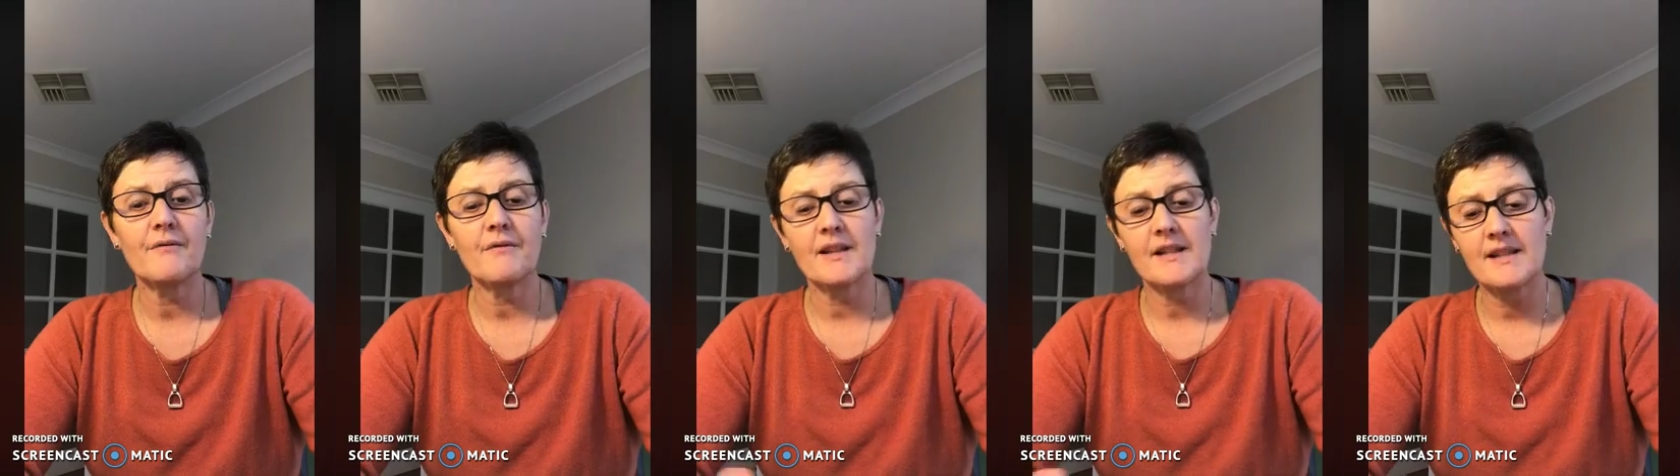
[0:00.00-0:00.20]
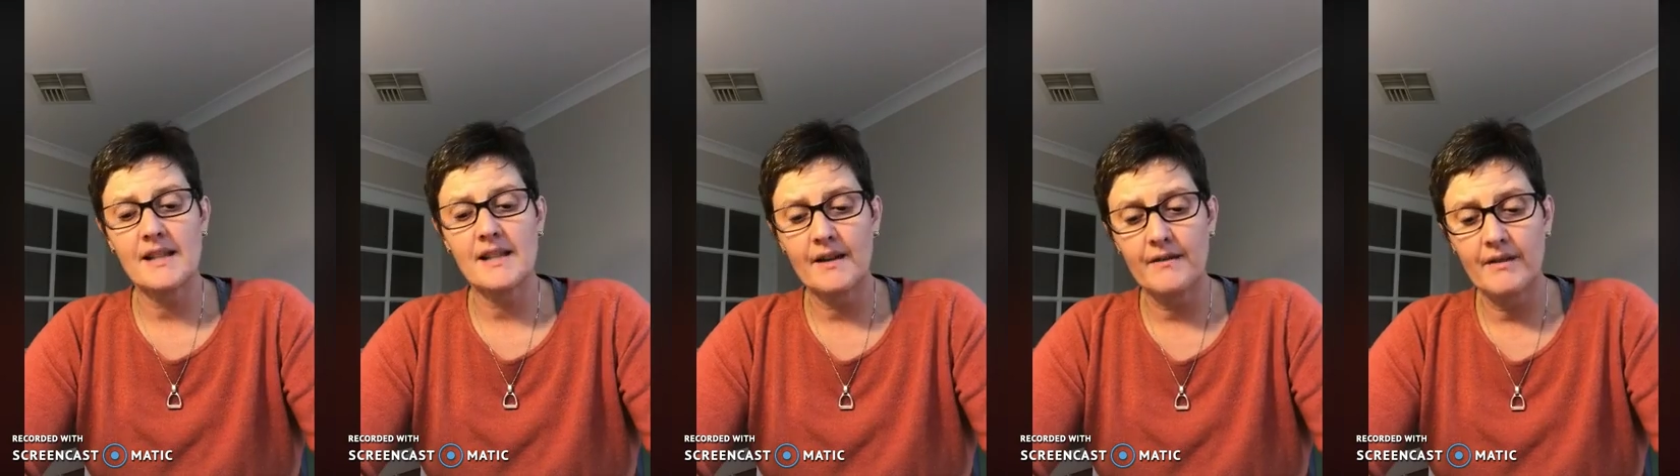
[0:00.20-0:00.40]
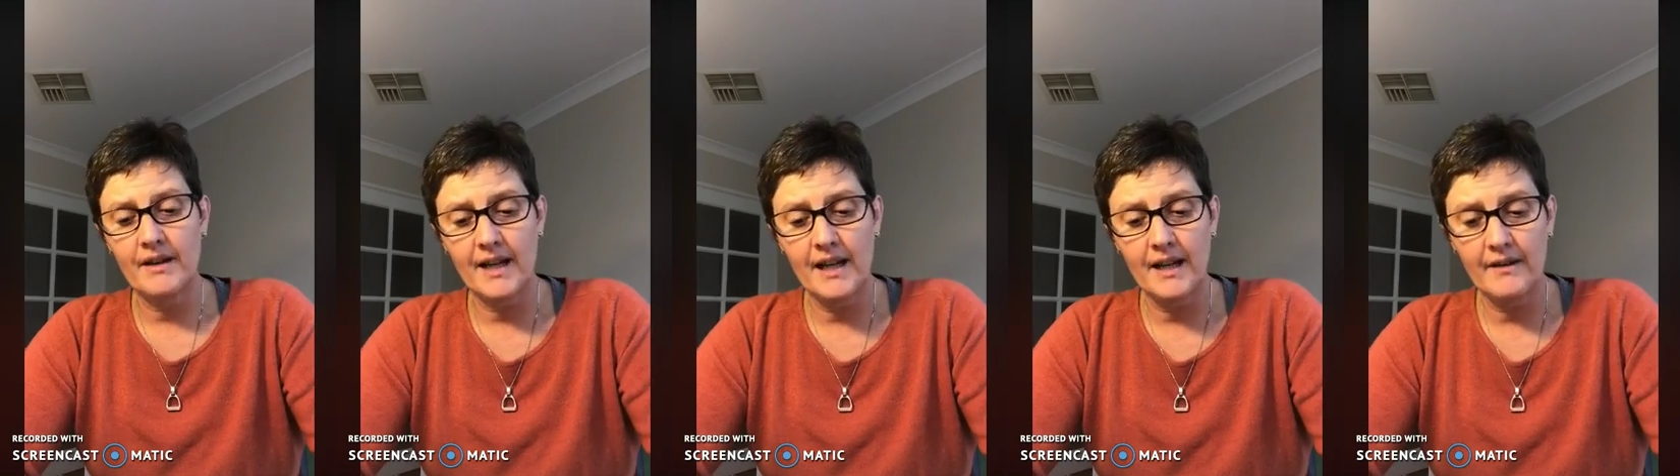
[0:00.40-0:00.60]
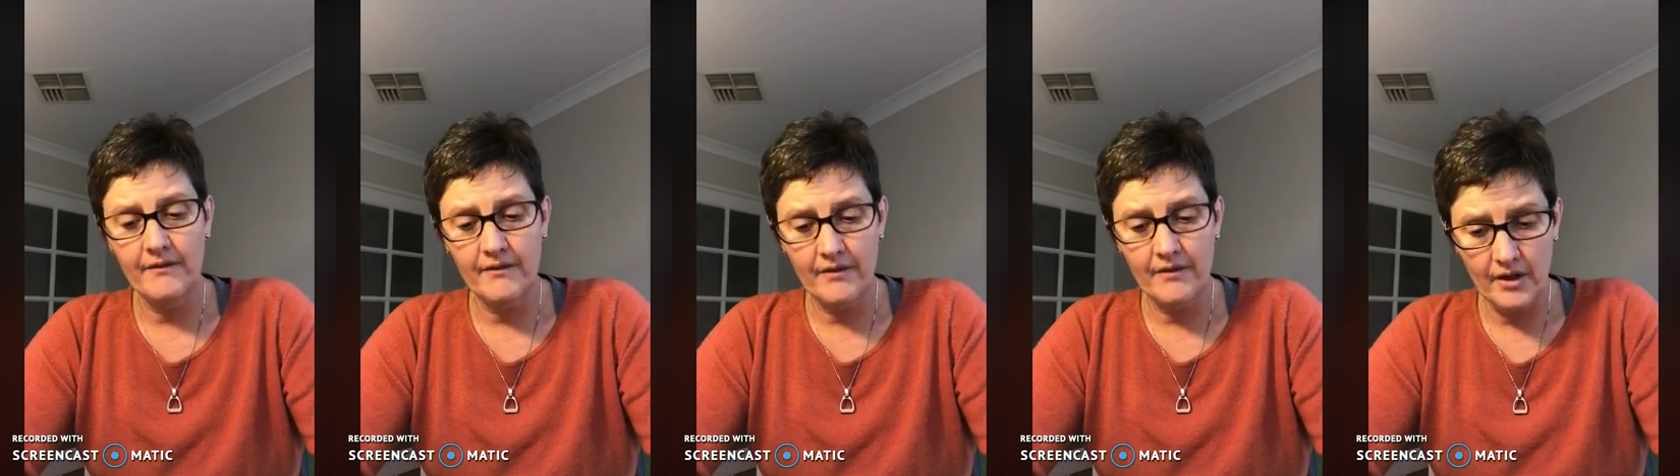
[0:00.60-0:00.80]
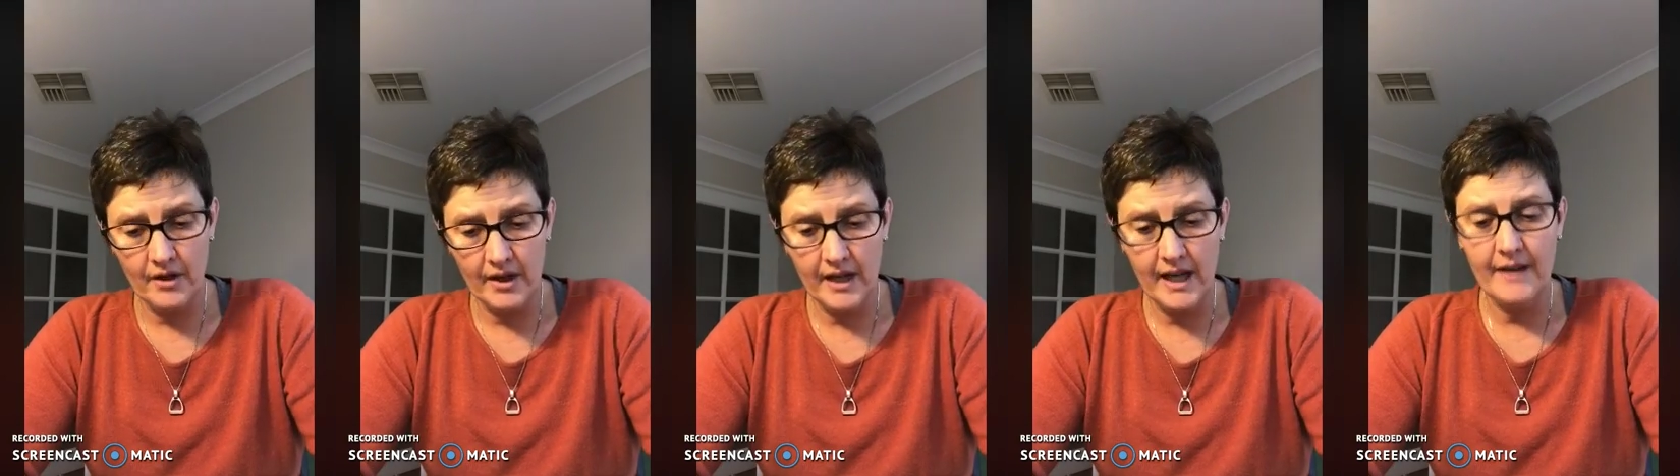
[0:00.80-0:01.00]
If there's
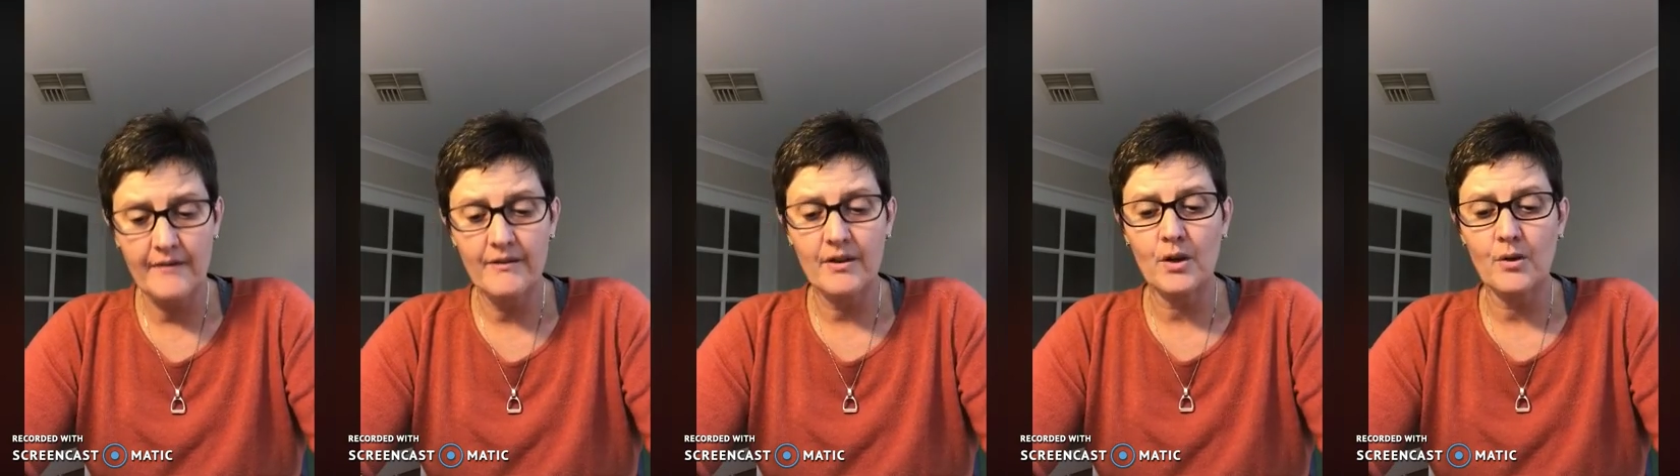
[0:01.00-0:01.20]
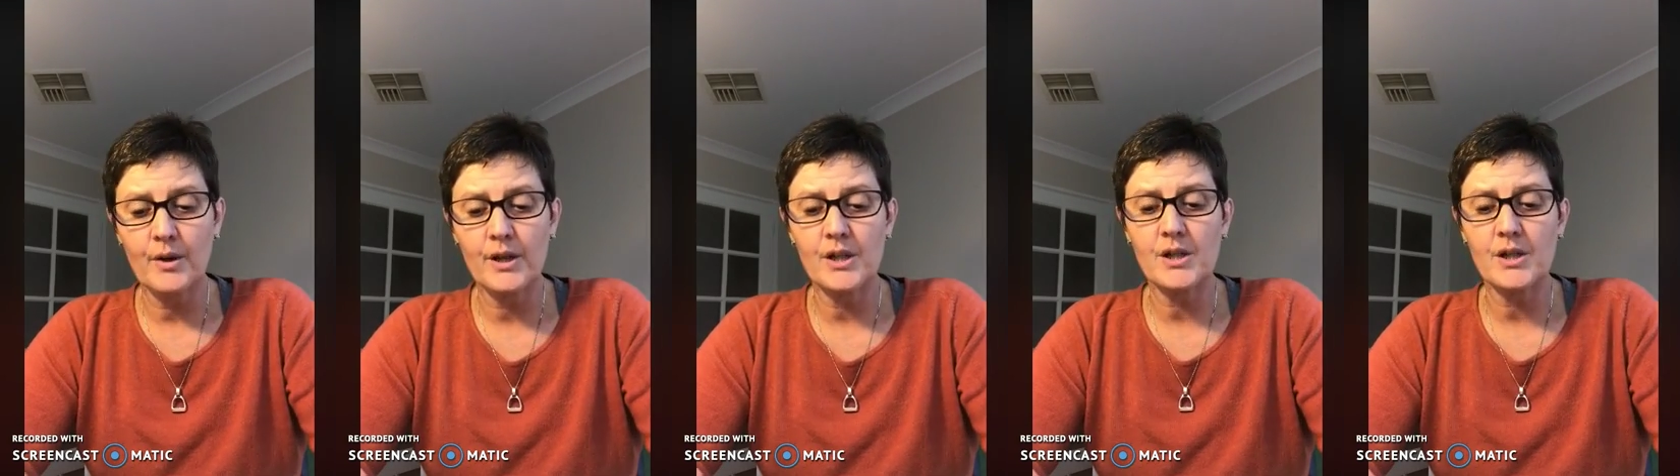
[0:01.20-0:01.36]
ever I have a